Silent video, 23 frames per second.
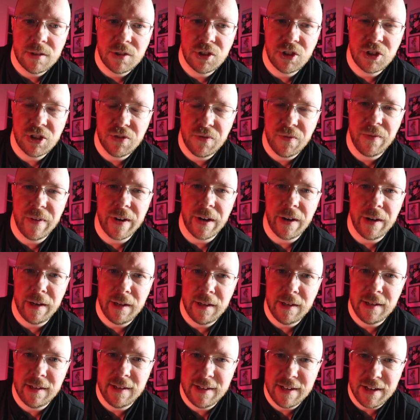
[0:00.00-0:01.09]
just very
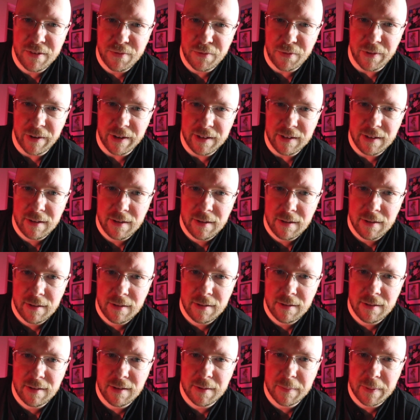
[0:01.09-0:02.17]

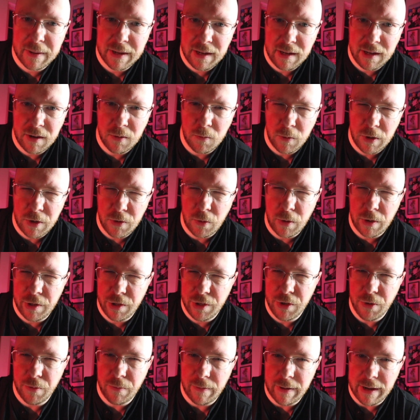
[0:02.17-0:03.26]
different depending on what order
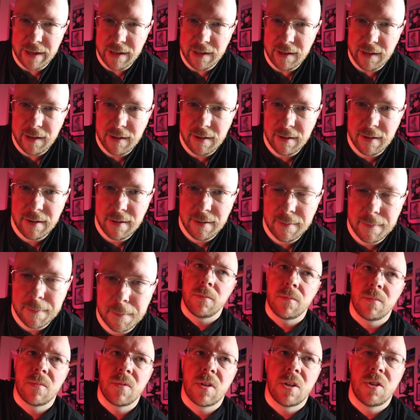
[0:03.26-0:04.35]
you read it
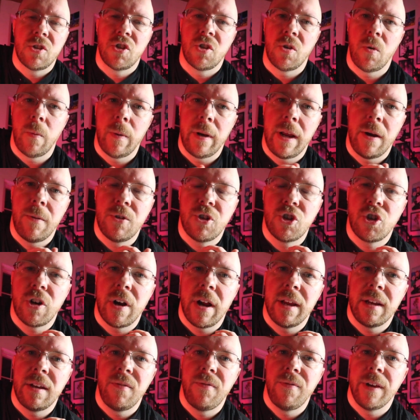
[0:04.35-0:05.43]
in. So when I was
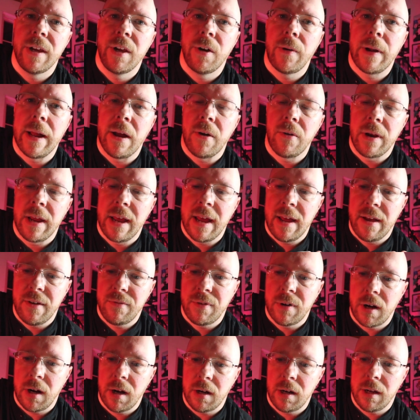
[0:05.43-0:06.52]
trying to figure out Have
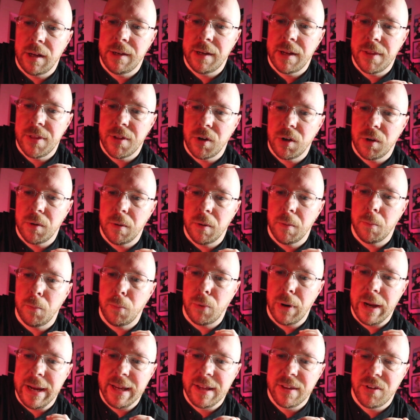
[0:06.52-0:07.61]
Heart, another
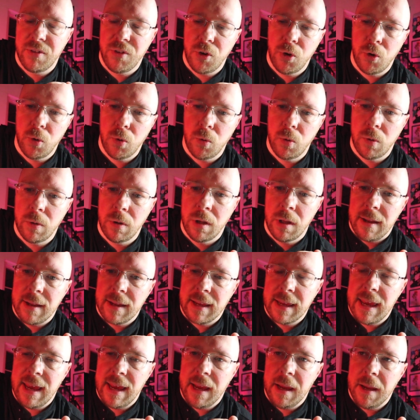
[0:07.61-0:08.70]
breakthrough
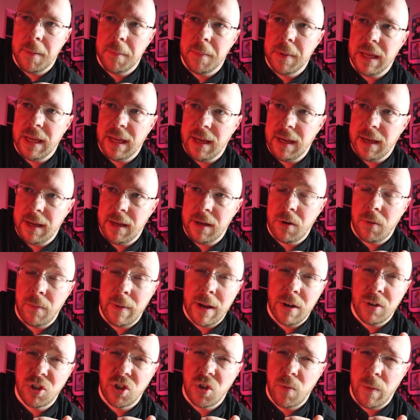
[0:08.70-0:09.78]
came in
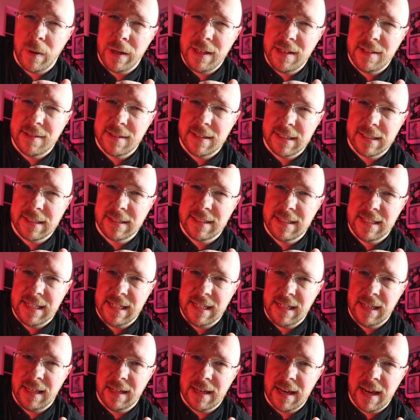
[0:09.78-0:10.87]
around
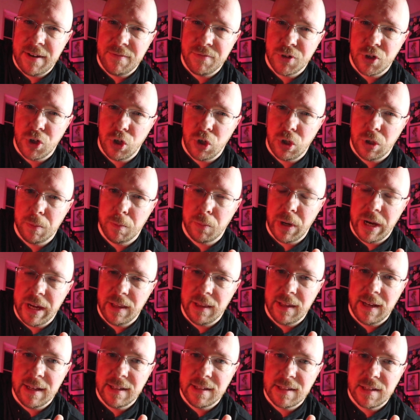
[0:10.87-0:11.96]
2016. After Bright
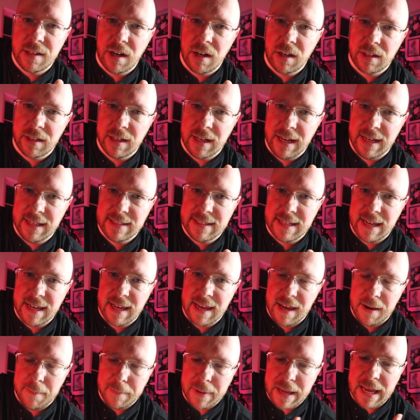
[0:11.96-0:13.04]
Lights, Dark Nights, I
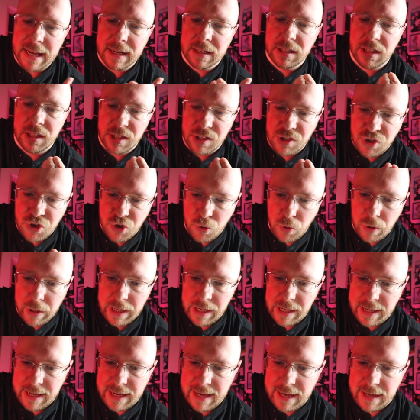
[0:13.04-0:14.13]
came back to this
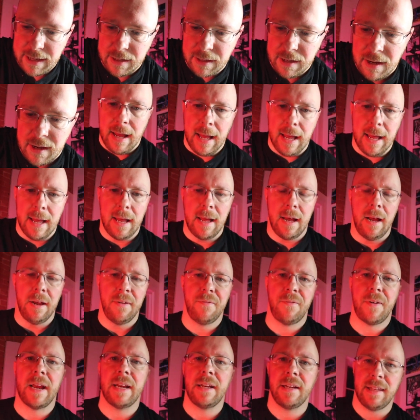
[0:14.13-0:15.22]
story again. I
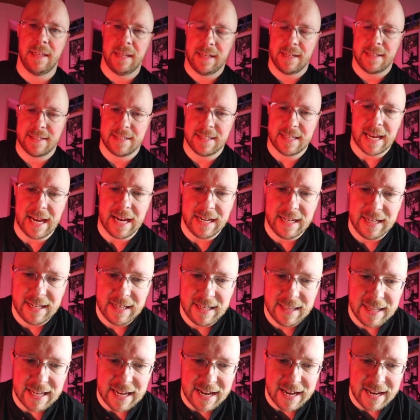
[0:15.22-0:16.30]
finally
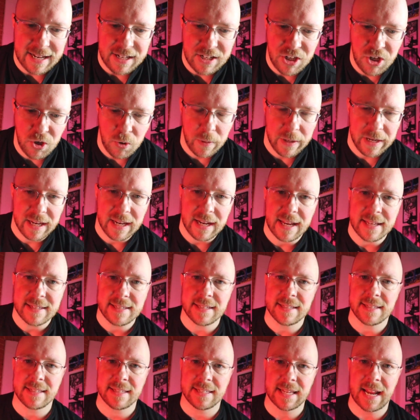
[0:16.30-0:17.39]
decided that doing it as
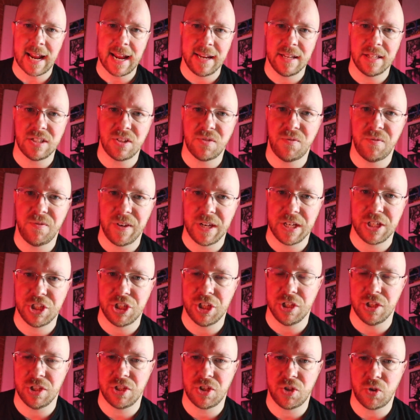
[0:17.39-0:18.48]
a science
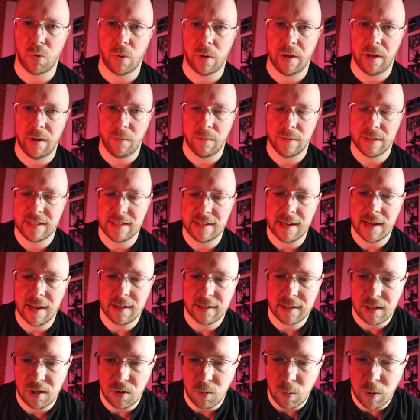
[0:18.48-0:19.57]
fiction story was
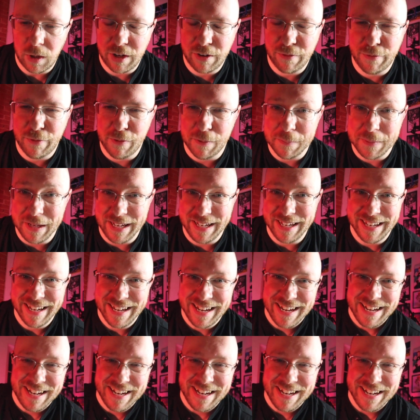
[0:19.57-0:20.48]
not going to work for me.